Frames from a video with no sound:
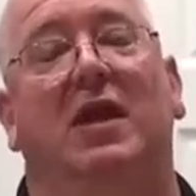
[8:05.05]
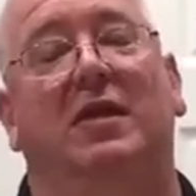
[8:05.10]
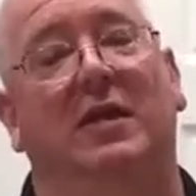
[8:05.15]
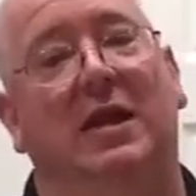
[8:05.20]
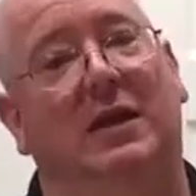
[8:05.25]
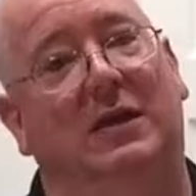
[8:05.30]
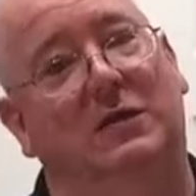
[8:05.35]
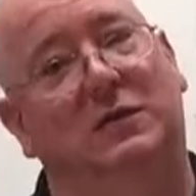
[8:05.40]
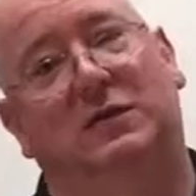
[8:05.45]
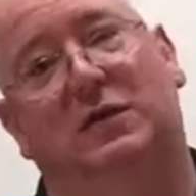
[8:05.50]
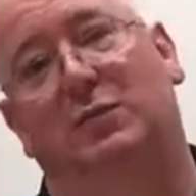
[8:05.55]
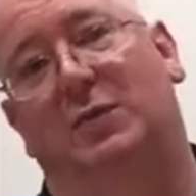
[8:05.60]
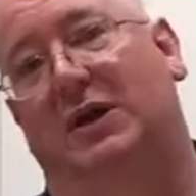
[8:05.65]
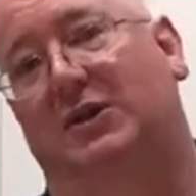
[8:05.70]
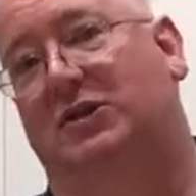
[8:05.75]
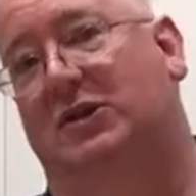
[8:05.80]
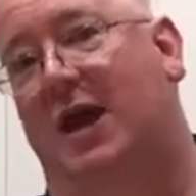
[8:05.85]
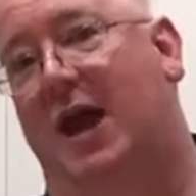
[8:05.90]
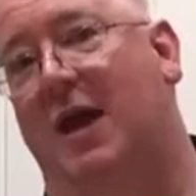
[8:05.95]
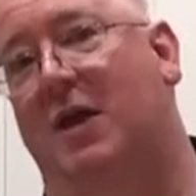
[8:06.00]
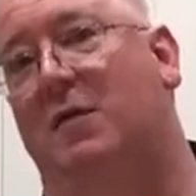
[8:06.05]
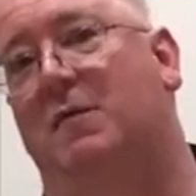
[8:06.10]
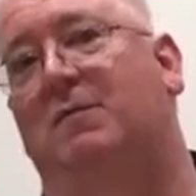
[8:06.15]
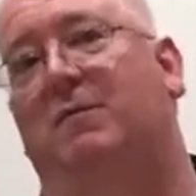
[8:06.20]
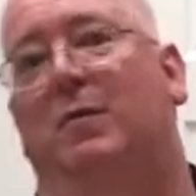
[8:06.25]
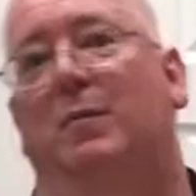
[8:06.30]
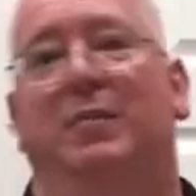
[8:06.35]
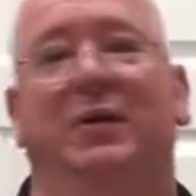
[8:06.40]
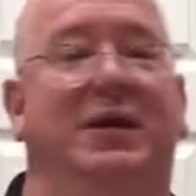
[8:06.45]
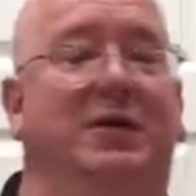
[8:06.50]
Thank you so much, Lyle,
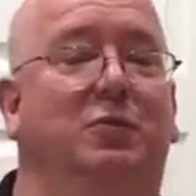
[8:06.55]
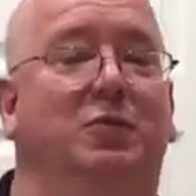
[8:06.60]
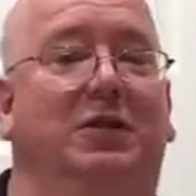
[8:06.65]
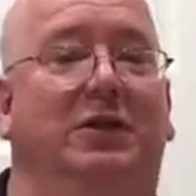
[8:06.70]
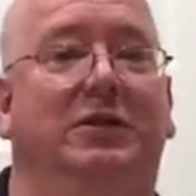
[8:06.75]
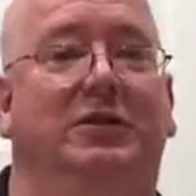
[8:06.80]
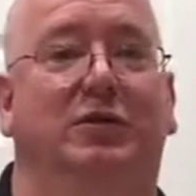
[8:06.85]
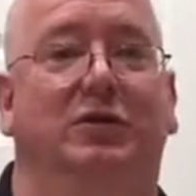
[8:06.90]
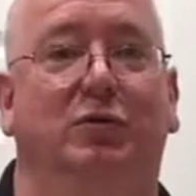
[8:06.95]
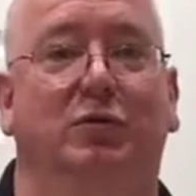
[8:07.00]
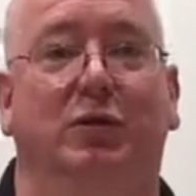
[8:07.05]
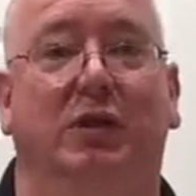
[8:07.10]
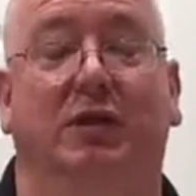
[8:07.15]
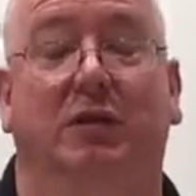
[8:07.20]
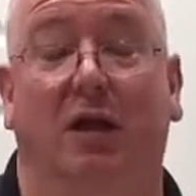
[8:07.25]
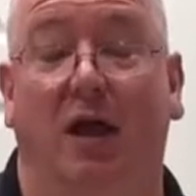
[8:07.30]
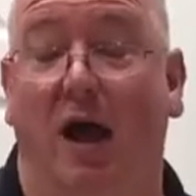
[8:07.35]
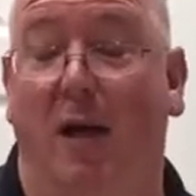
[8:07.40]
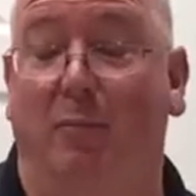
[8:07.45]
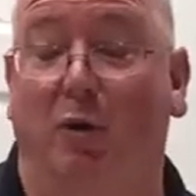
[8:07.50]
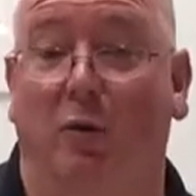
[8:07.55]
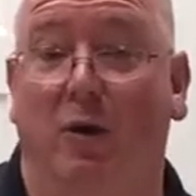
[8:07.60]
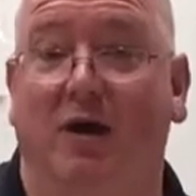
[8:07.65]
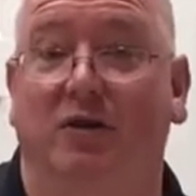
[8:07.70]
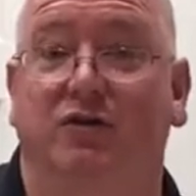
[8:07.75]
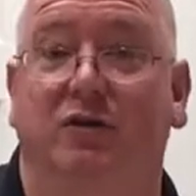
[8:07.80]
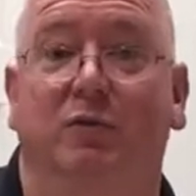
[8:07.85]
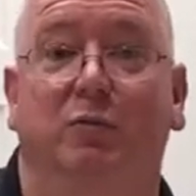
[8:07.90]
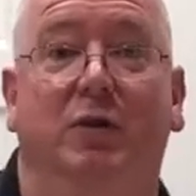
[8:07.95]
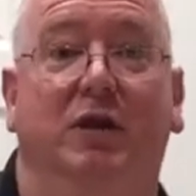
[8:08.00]
for being willing to do the
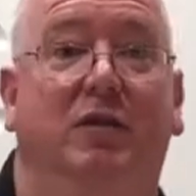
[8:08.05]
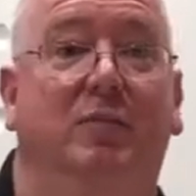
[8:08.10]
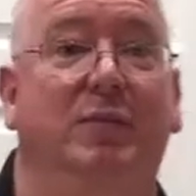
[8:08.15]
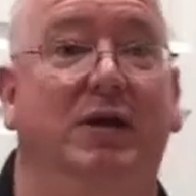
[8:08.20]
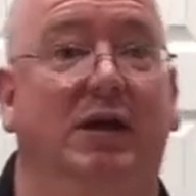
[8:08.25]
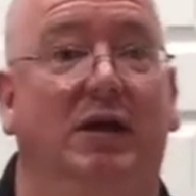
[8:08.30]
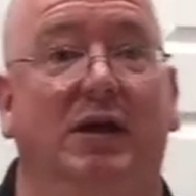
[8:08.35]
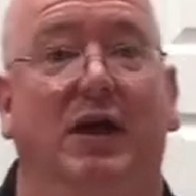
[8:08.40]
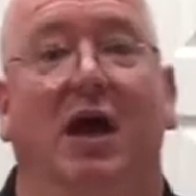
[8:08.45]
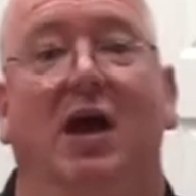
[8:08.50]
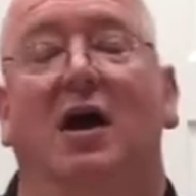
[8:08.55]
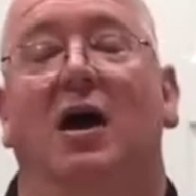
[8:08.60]
collaboration with me.